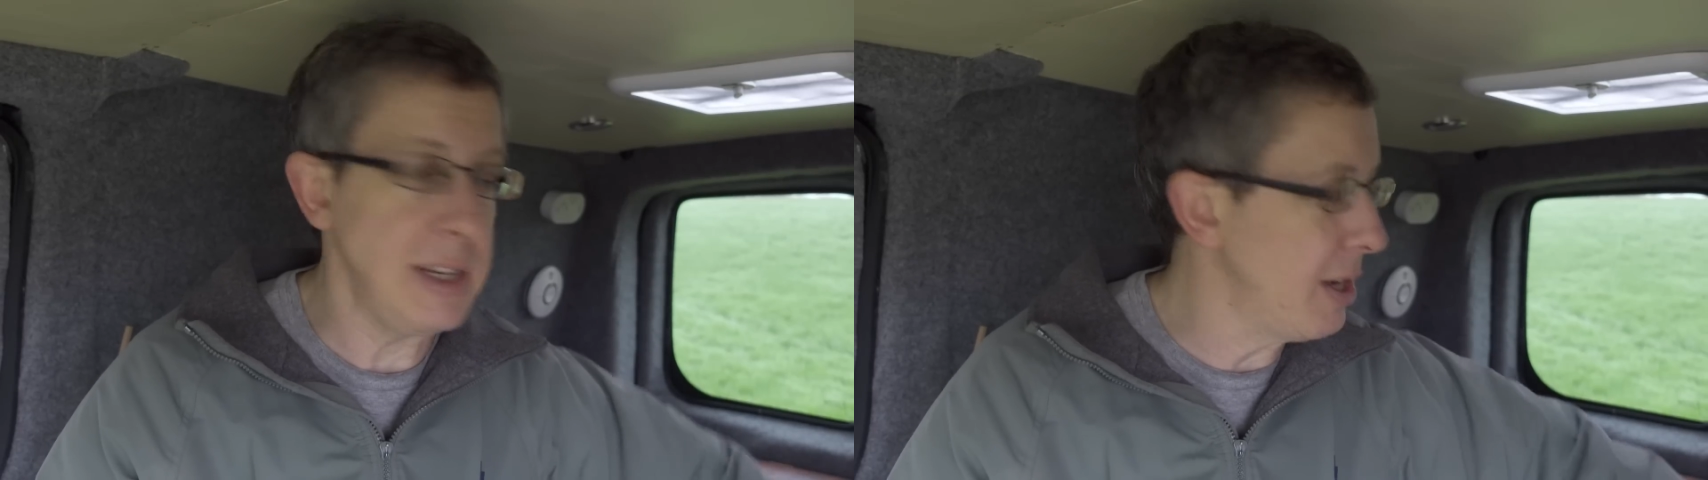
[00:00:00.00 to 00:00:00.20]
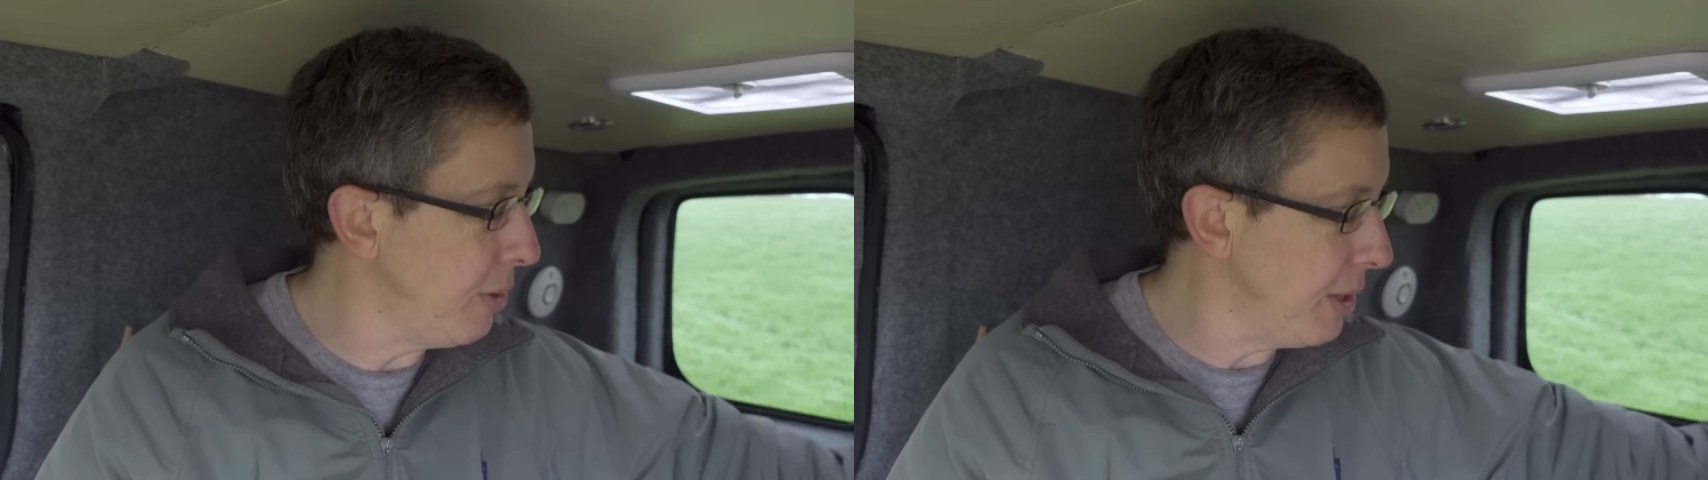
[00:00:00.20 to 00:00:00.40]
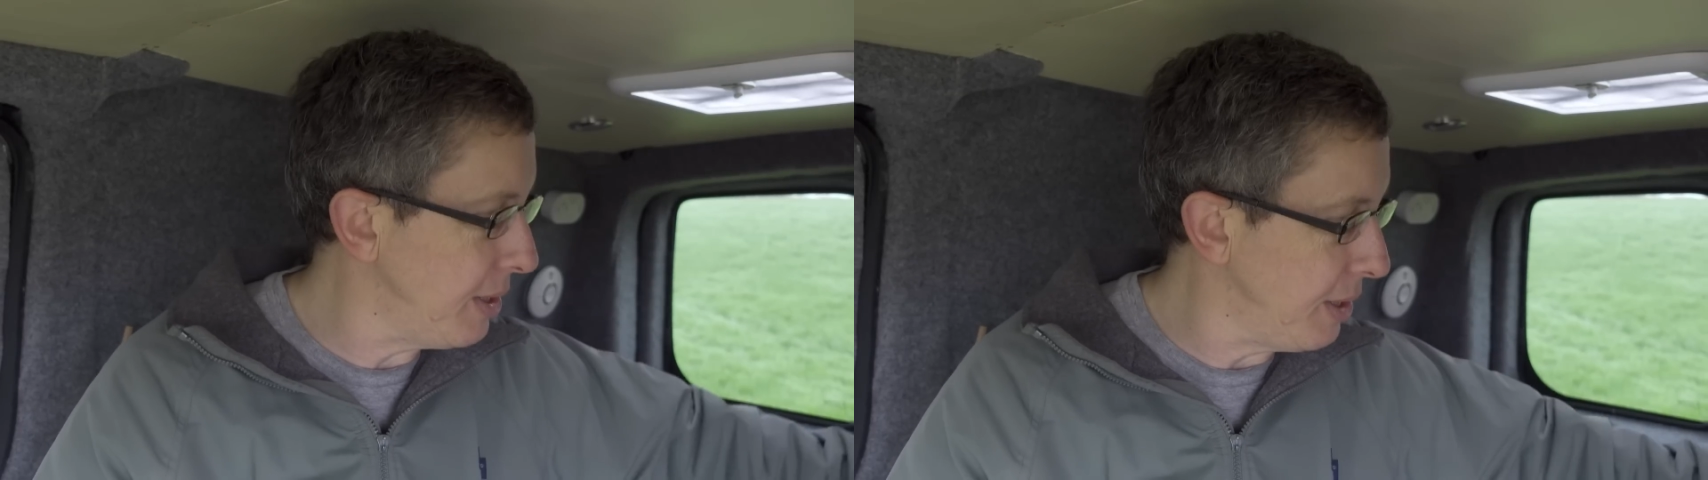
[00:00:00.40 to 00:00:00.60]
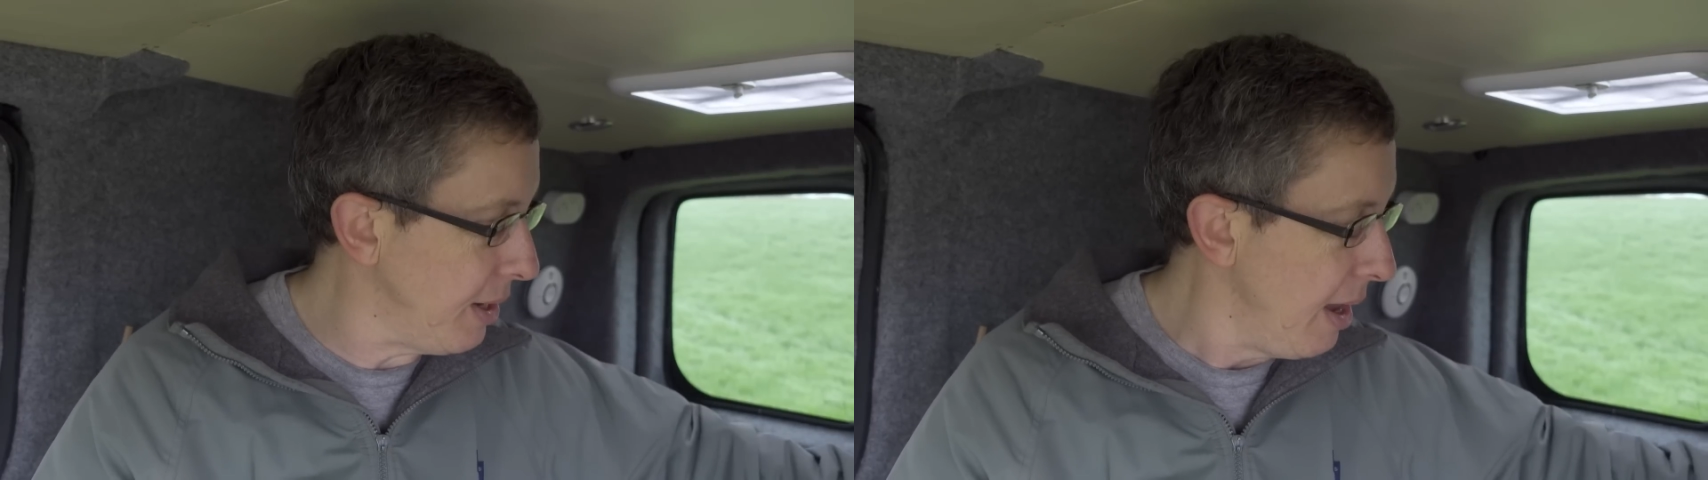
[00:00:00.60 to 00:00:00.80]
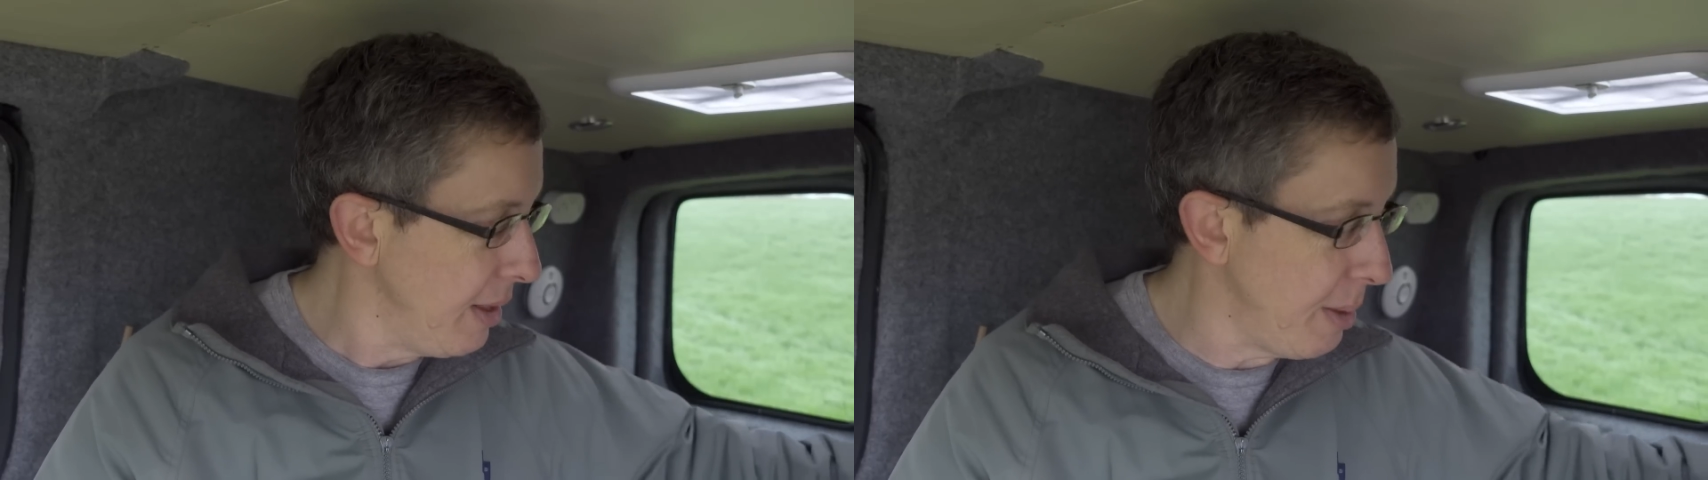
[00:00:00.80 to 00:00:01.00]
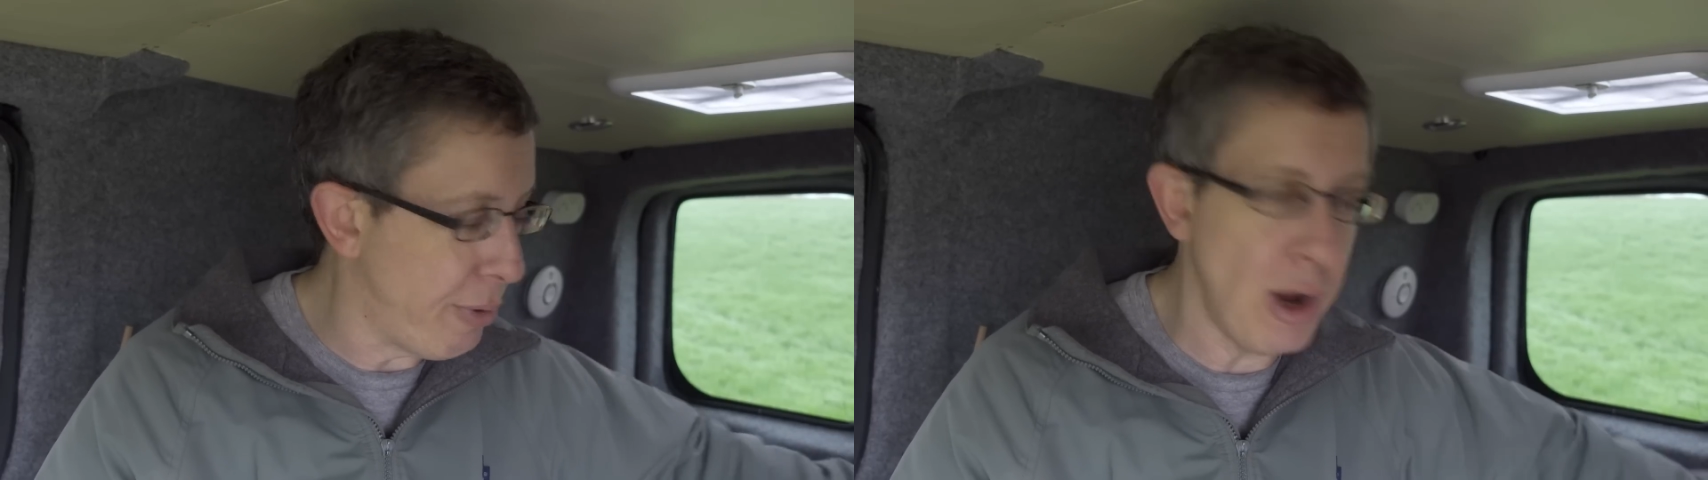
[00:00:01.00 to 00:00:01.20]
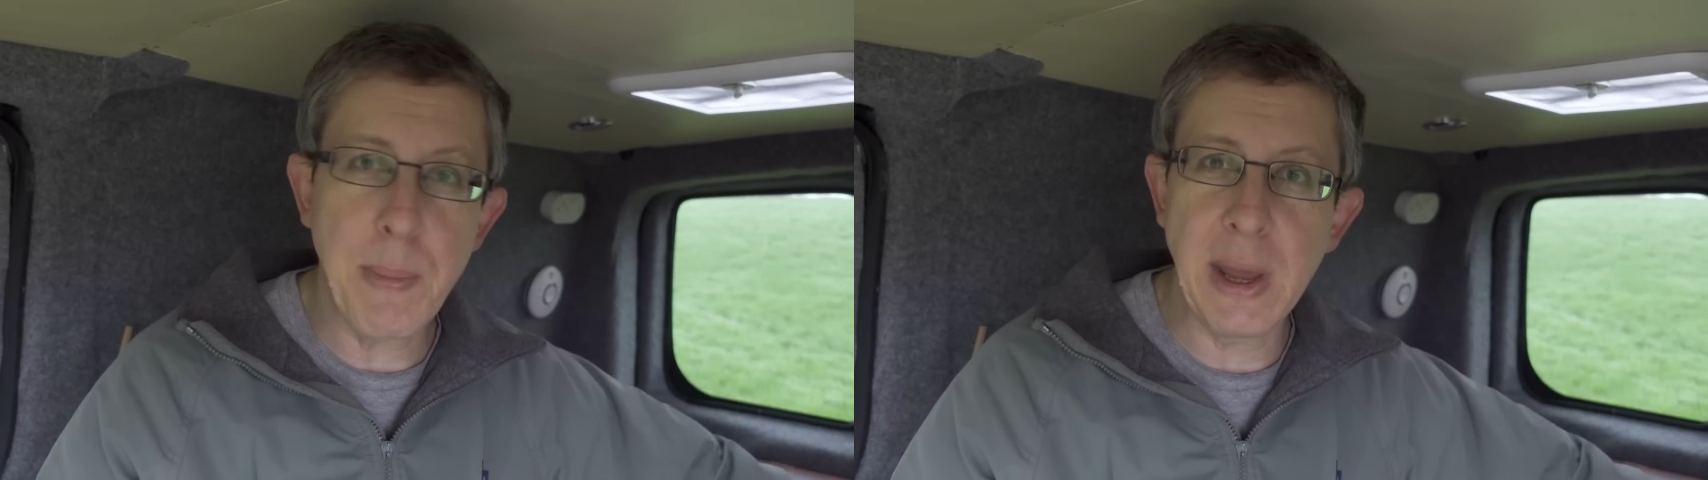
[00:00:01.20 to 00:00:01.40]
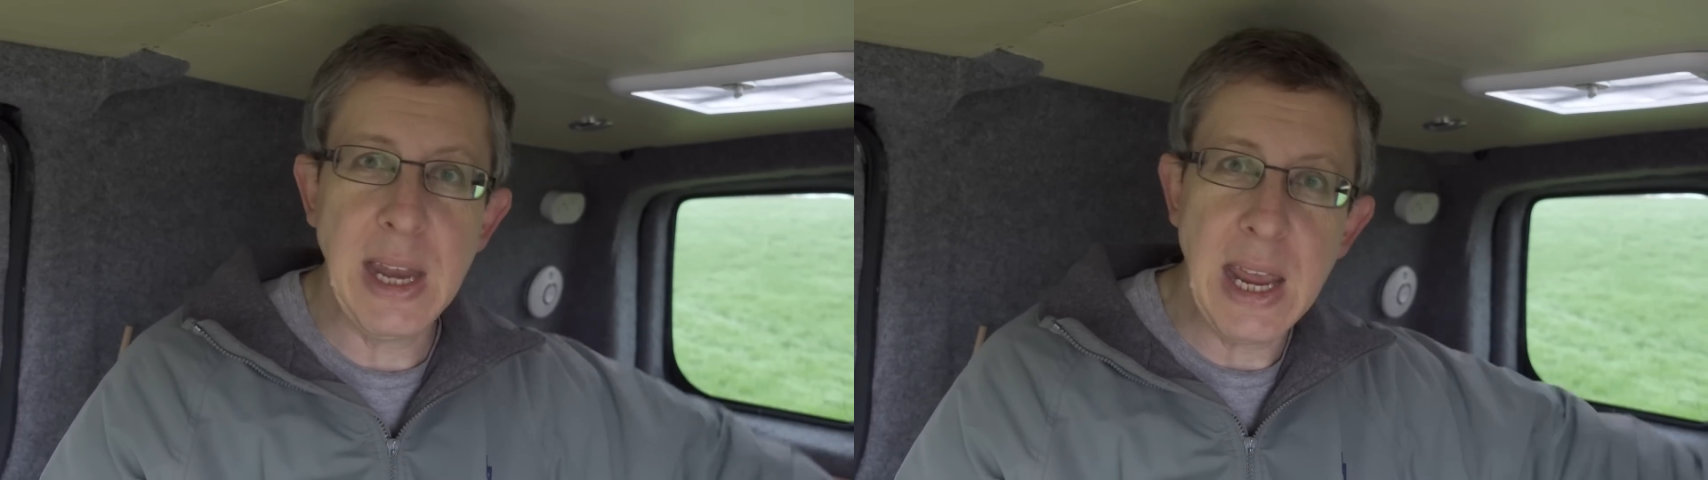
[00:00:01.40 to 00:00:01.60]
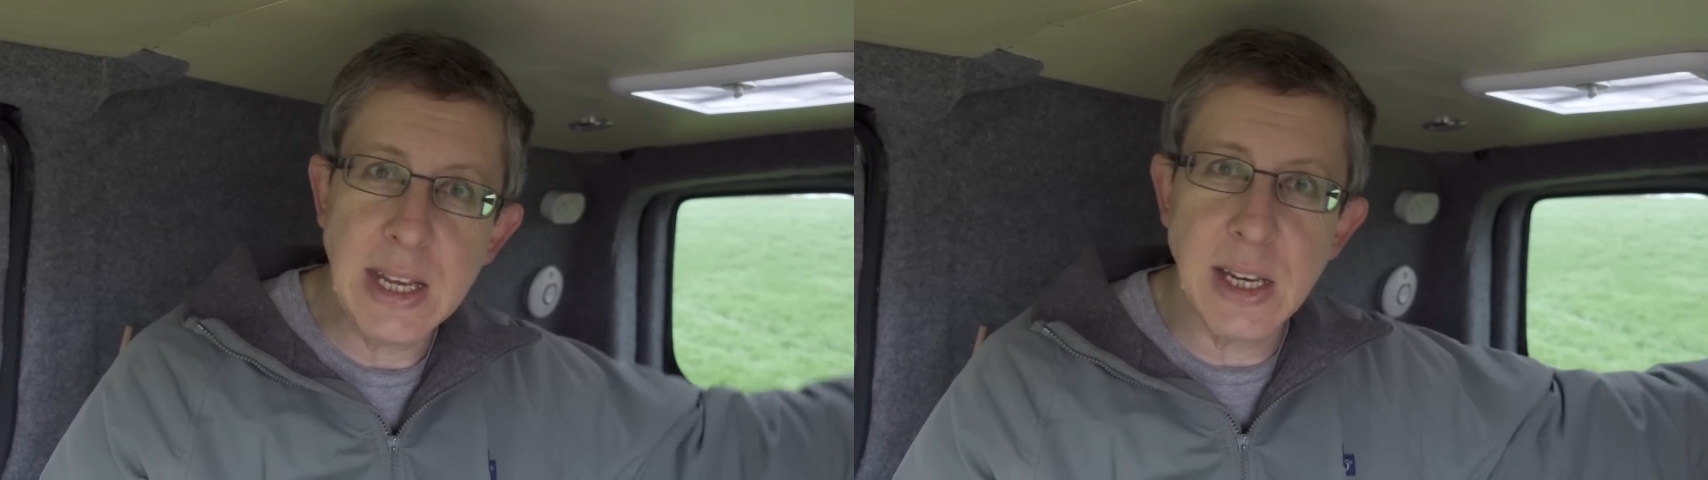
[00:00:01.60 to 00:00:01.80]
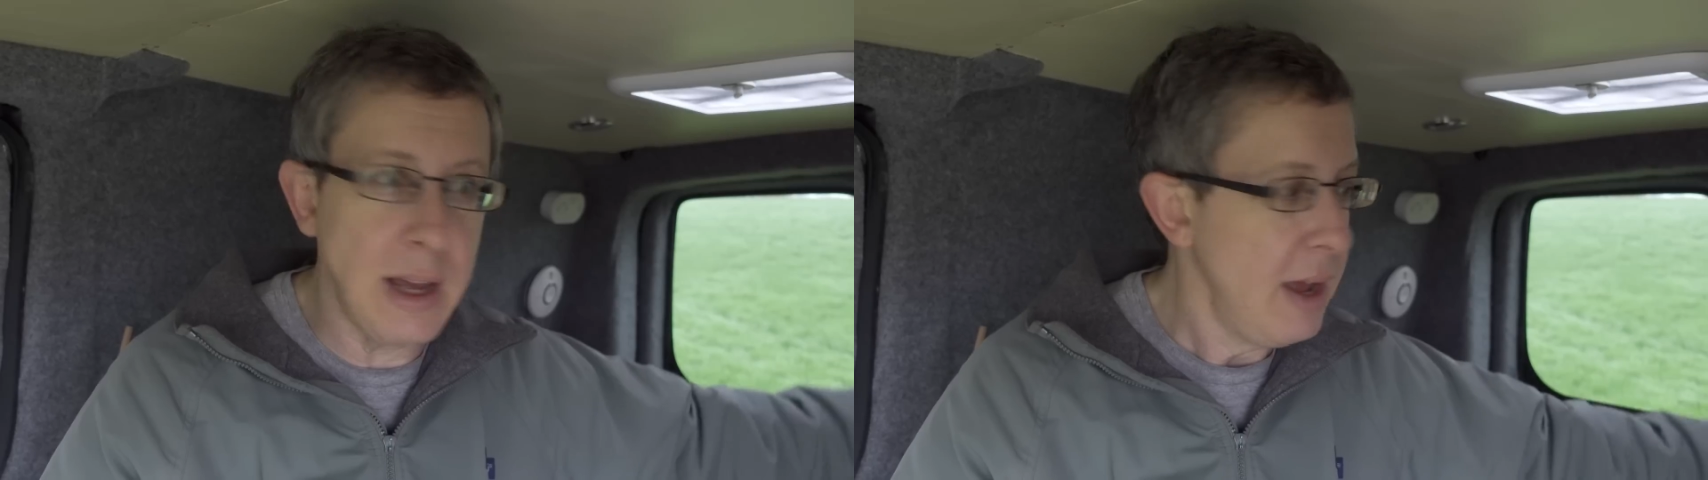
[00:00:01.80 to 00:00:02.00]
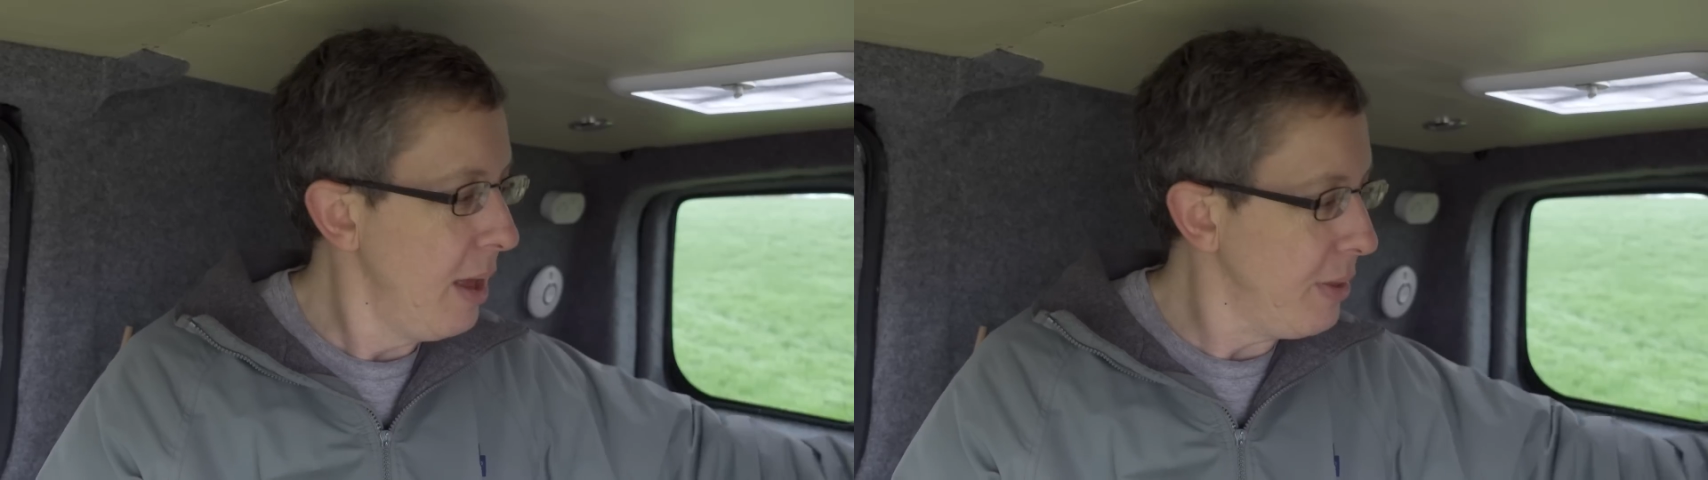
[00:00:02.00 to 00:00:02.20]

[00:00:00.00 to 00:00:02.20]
So the propane heater,